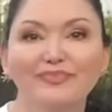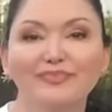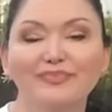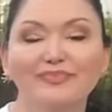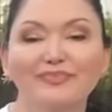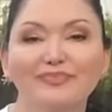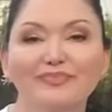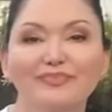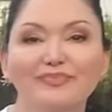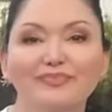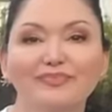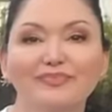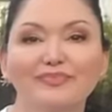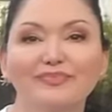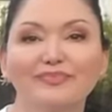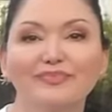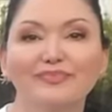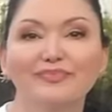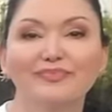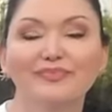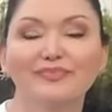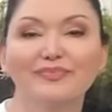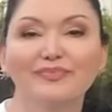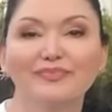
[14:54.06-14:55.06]

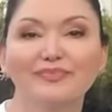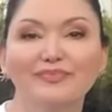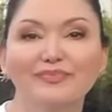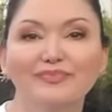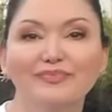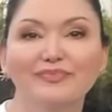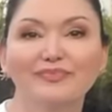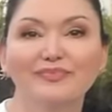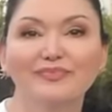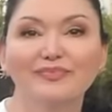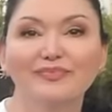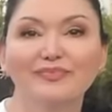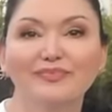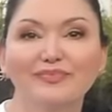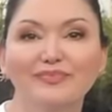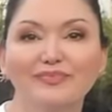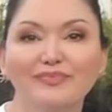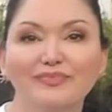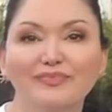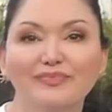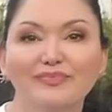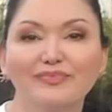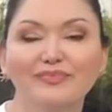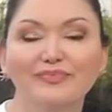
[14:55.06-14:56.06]

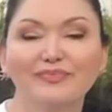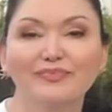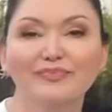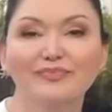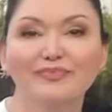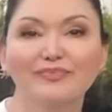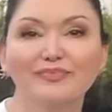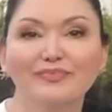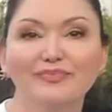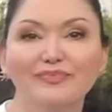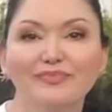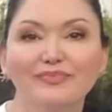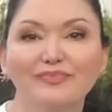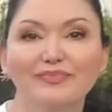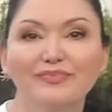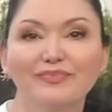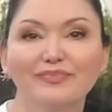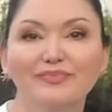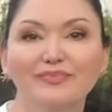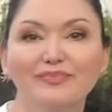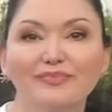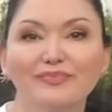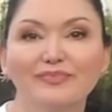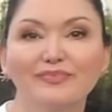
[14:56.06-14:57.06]

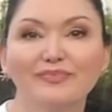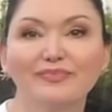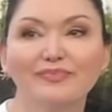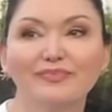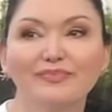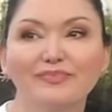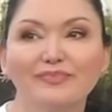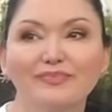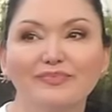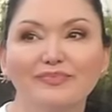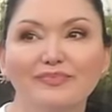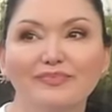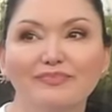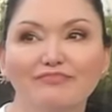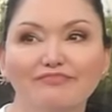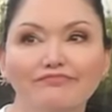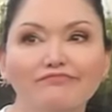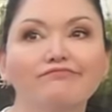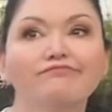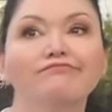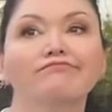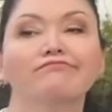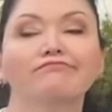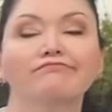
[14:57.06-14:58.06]

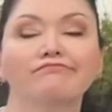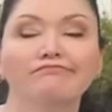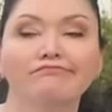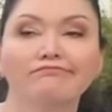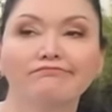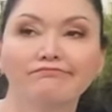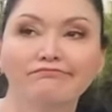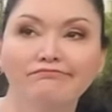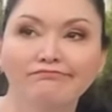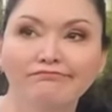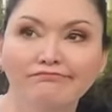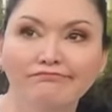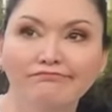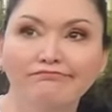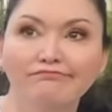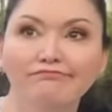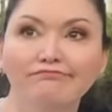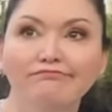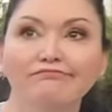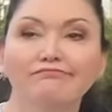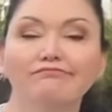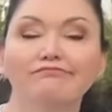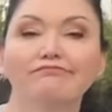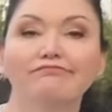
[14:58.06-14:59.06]

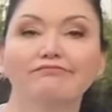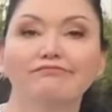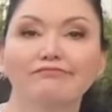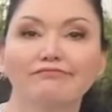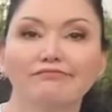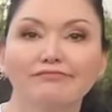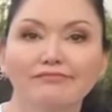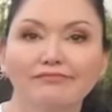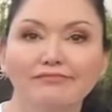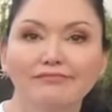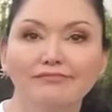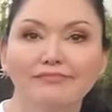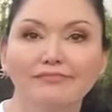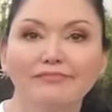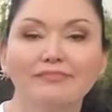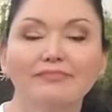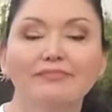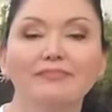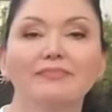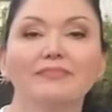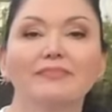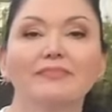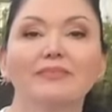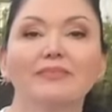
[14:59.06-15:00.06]

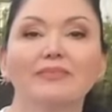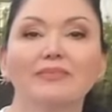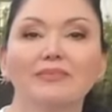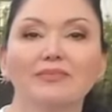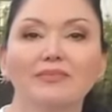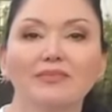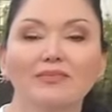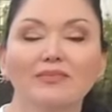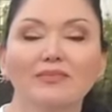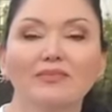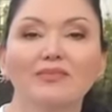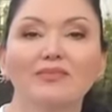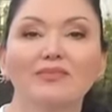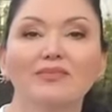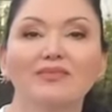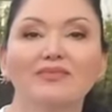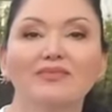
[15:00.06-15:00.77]
This person isn't speaking.